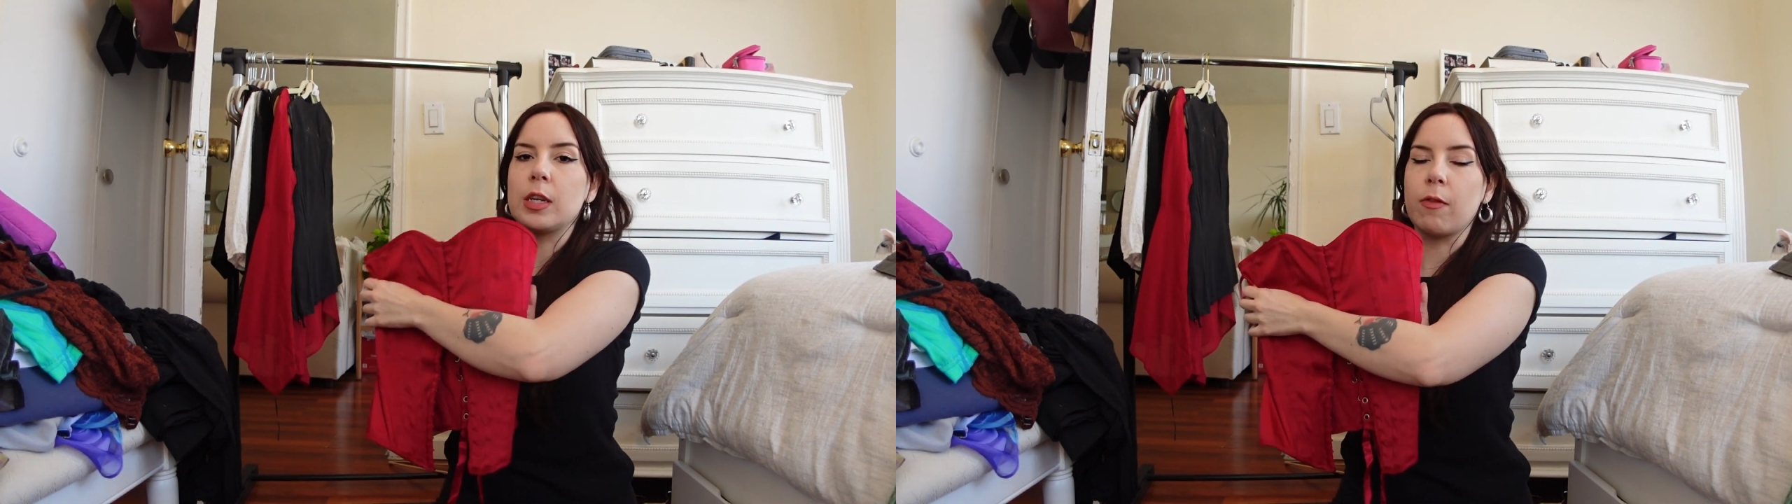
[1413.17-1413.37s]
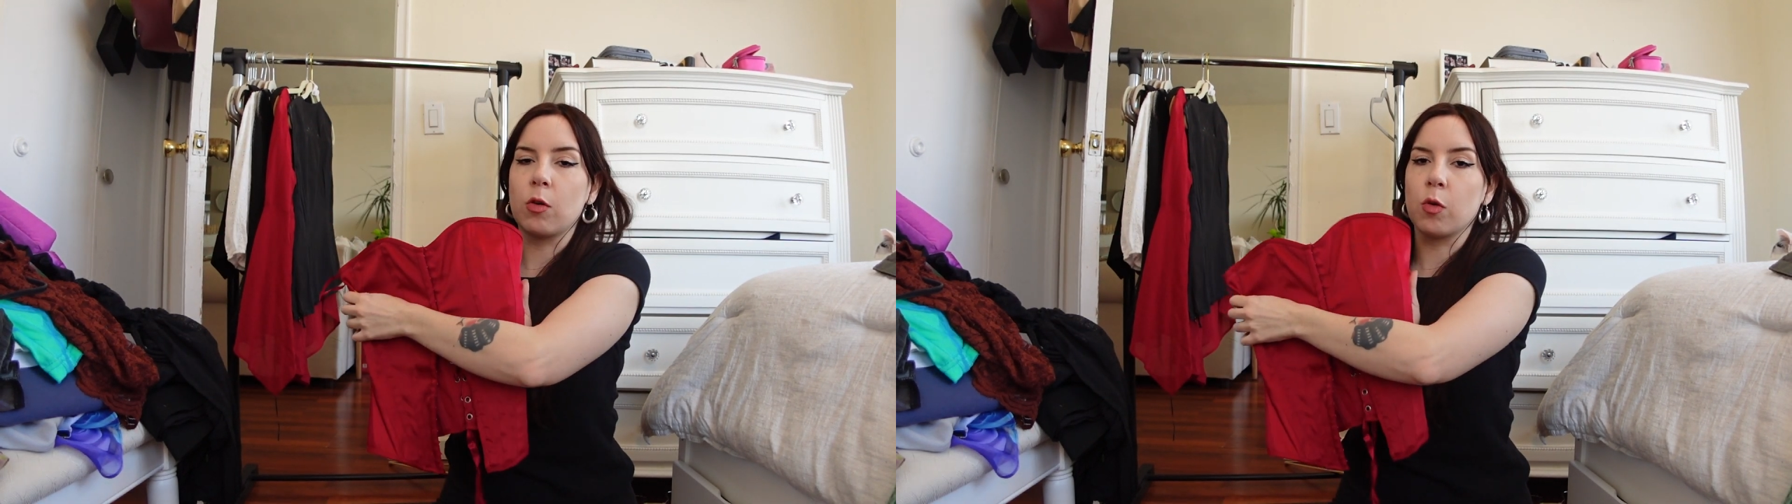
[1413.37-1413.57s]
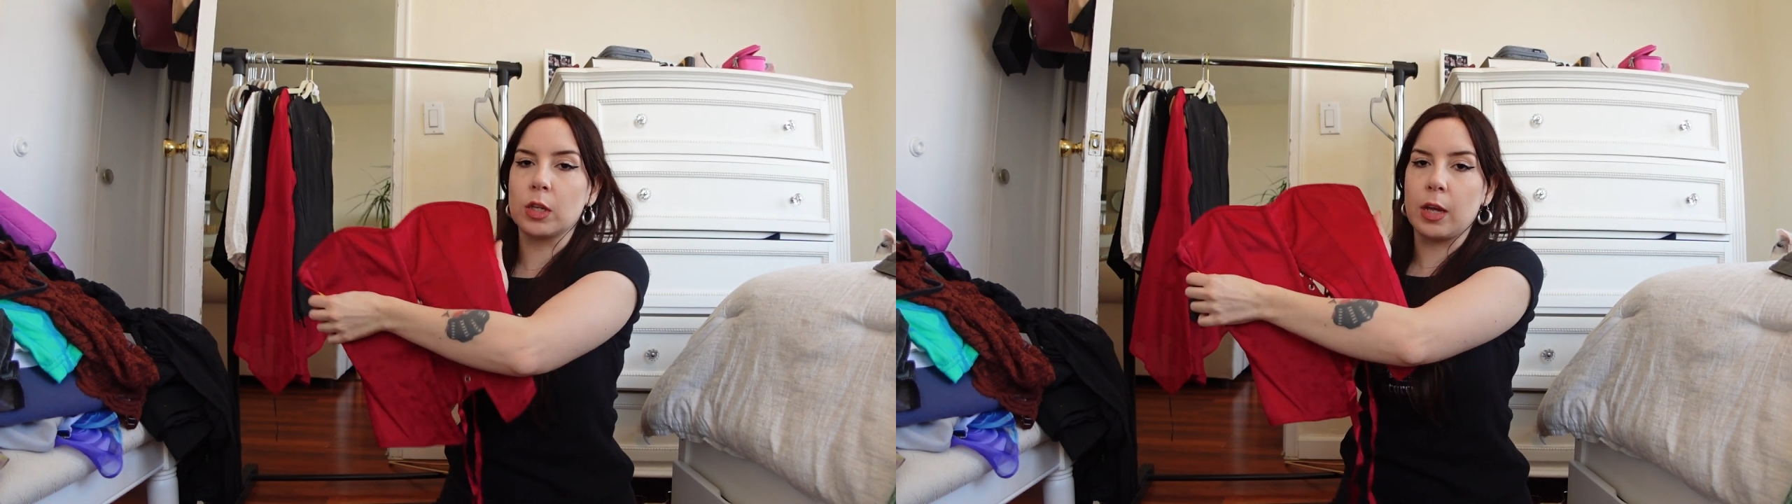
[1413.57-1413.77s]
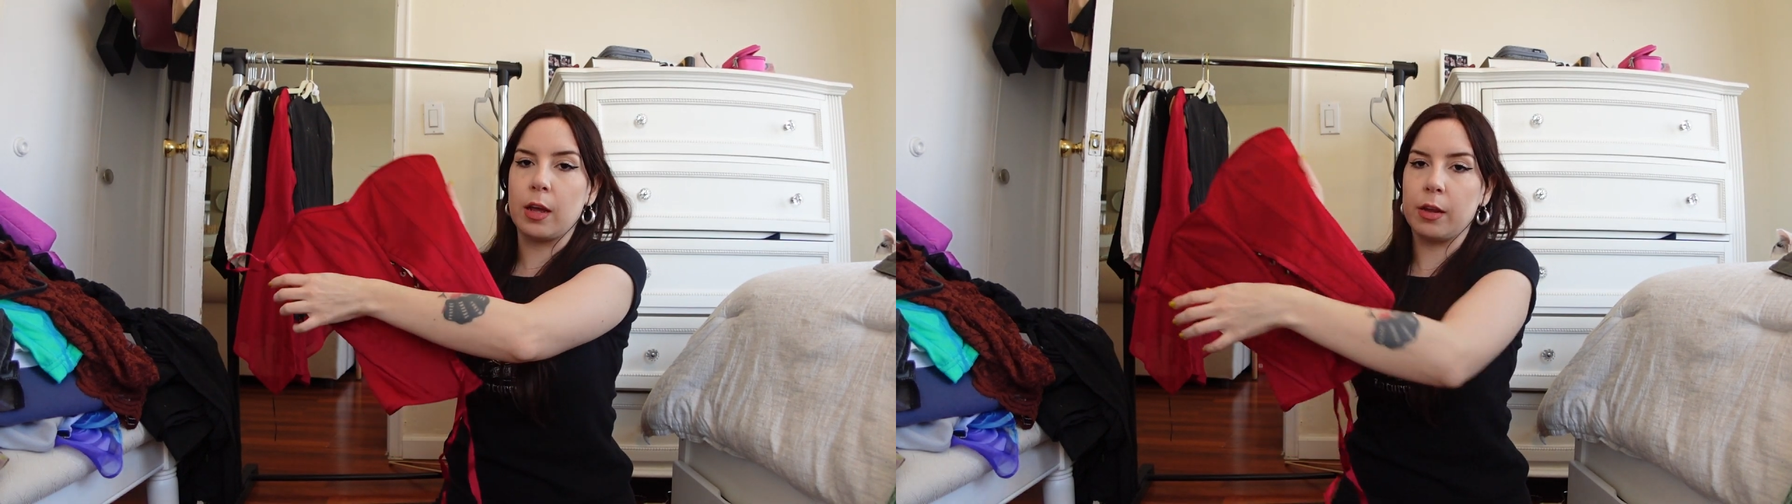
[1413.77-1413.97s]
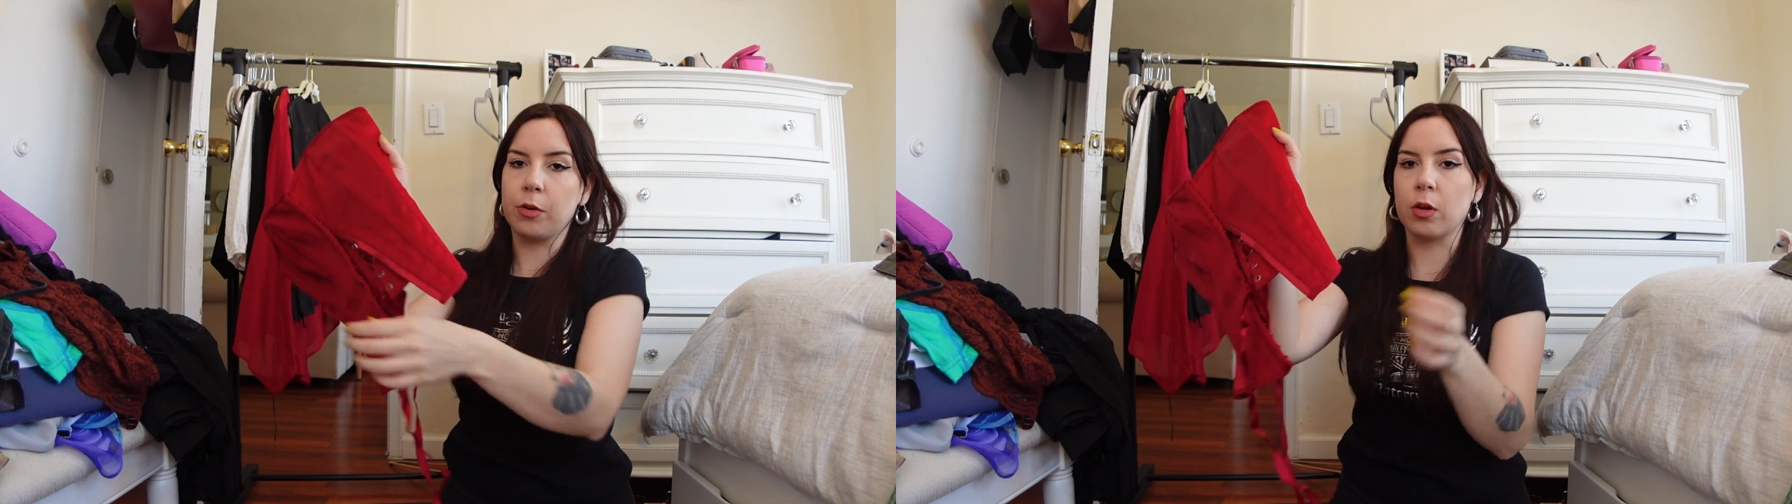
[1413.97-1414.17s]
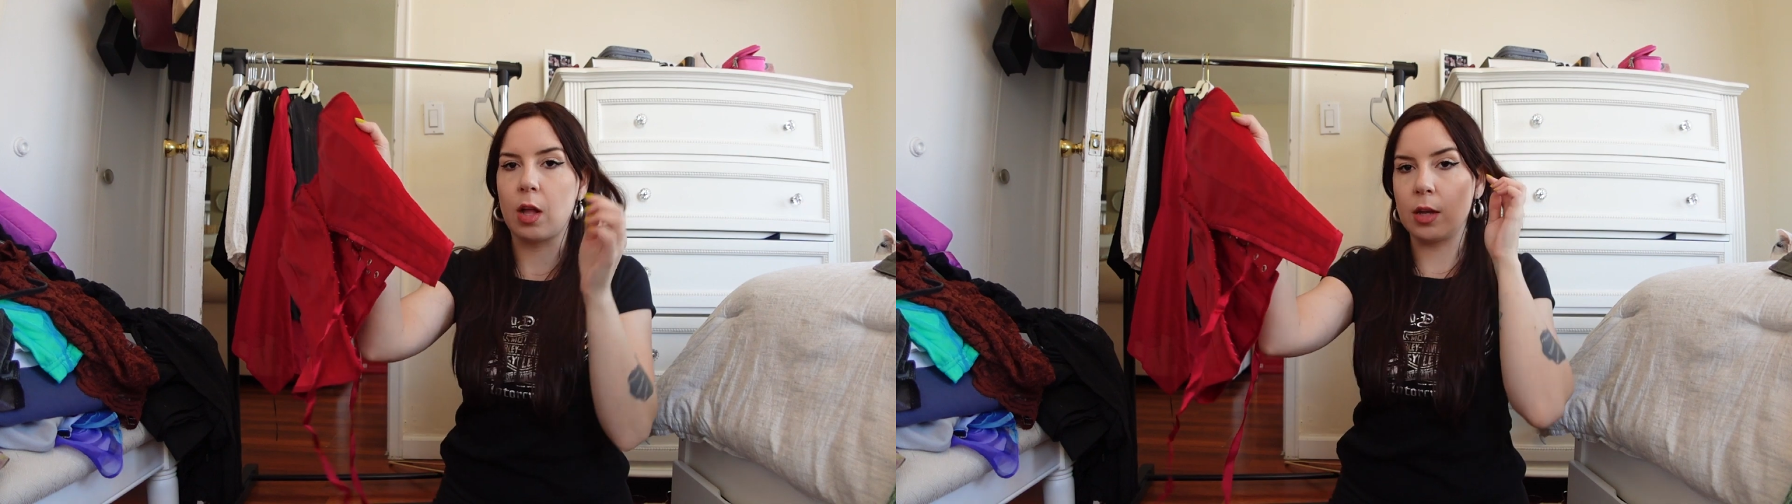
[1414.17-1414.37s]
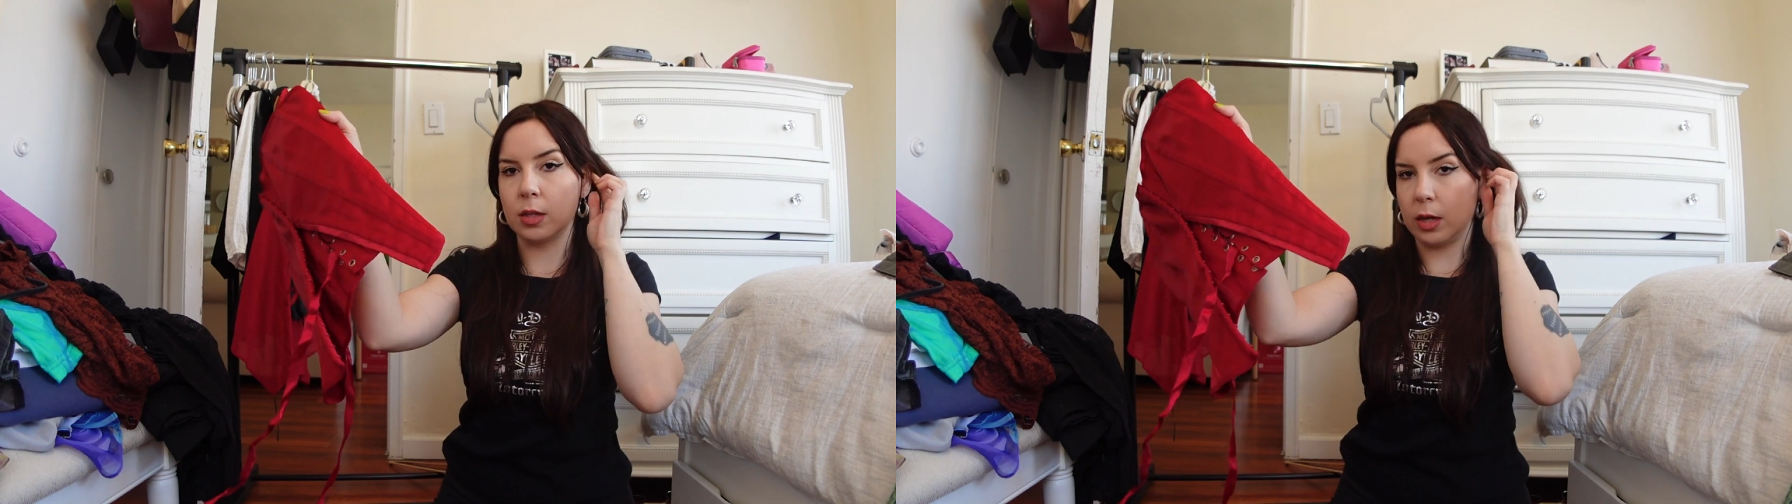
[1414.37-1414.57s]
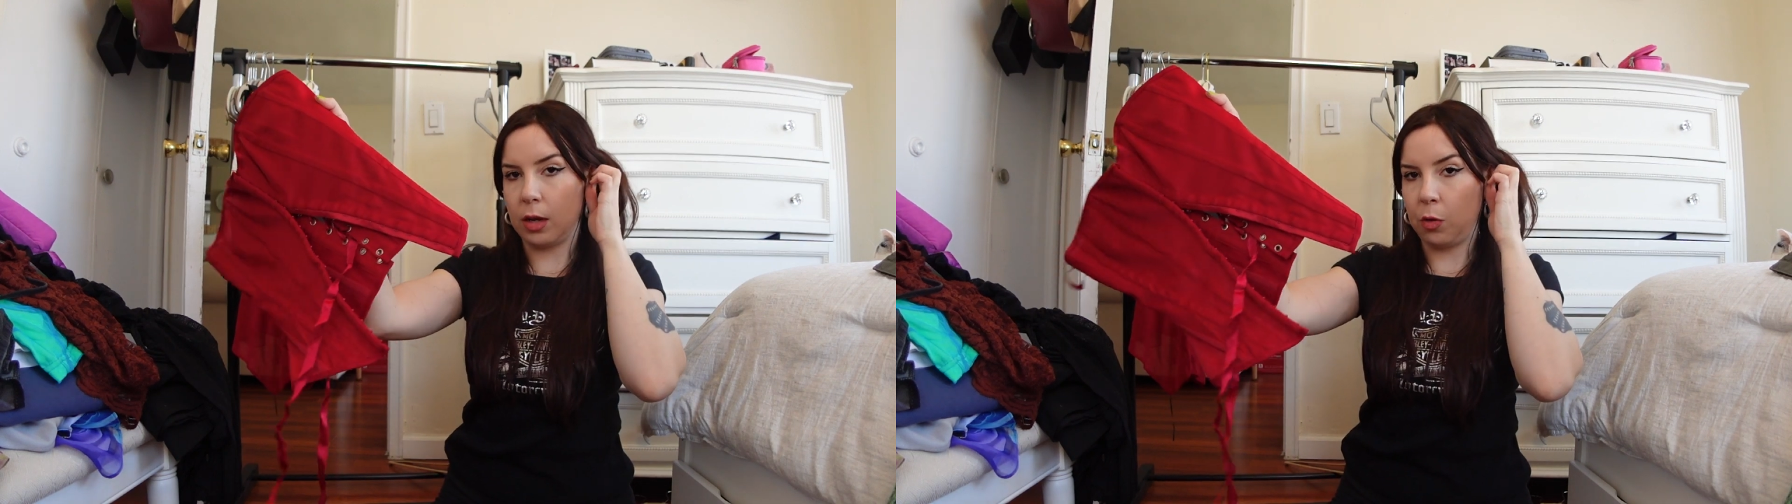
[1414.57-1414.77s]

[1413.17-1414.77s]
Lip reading: have a corset in your closet,